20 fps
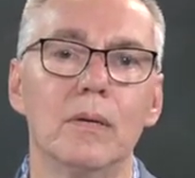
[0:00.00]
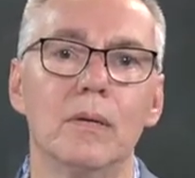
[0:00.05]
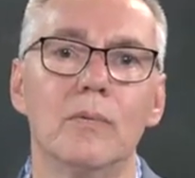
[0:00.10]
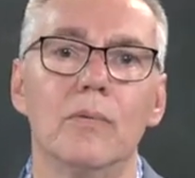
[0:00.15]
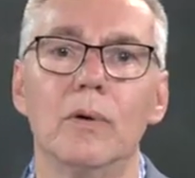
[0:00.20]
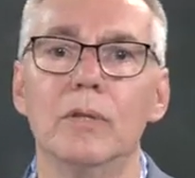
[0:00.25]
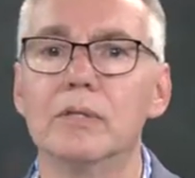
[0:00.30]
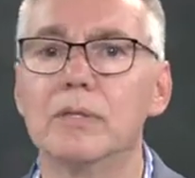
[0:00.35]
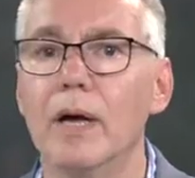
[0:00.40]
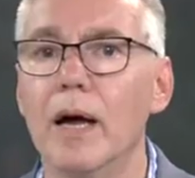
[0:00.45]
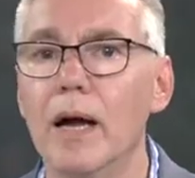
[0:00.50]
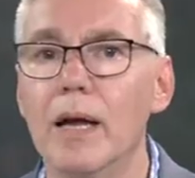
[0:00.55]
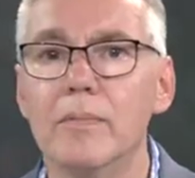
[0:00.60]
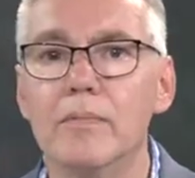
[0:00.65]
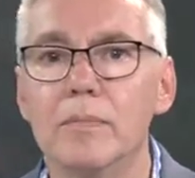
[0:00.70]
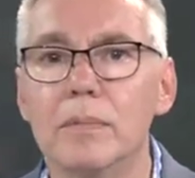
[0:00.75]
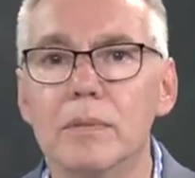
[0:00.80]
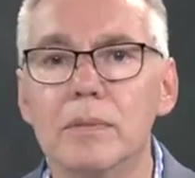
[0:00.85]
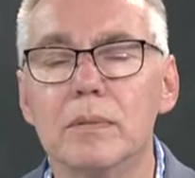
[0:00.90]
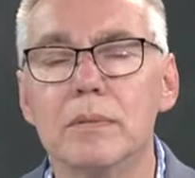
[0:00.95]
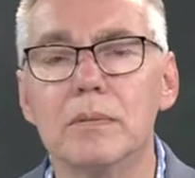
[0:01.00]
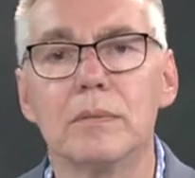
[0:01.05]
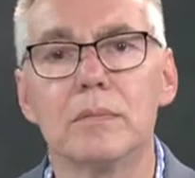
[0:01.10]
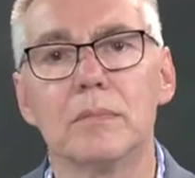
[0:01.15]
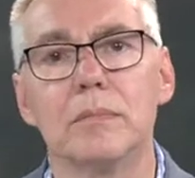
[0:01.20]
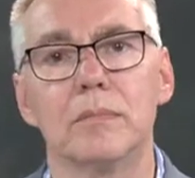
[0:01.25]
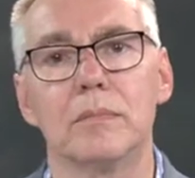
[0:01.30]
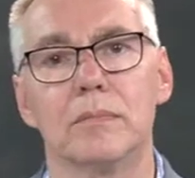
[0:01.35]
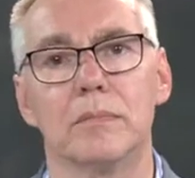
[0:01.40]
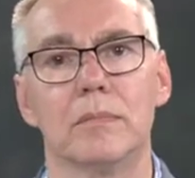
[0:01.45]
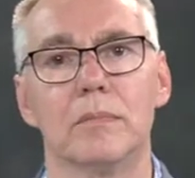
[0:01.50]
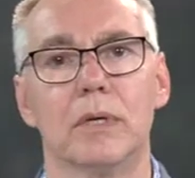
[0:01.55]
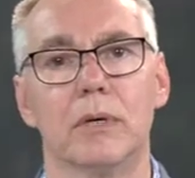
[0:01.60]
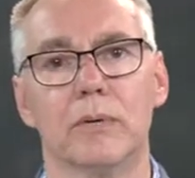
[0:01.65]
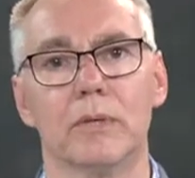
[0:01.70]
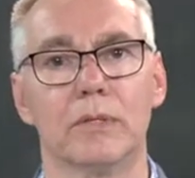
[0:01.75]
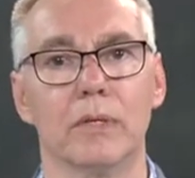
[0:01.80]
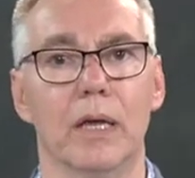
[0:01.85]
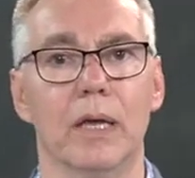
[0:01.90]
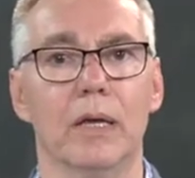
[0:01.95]
One time, there
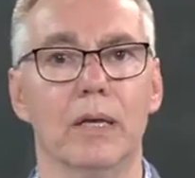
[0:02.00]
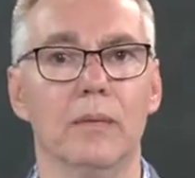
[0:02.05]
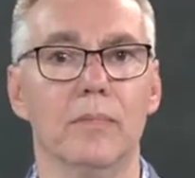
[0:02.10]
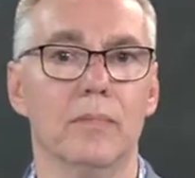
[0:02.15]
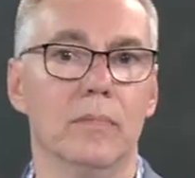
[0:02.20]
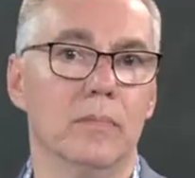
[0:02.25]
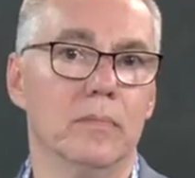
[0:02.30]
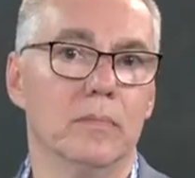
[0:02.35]
was a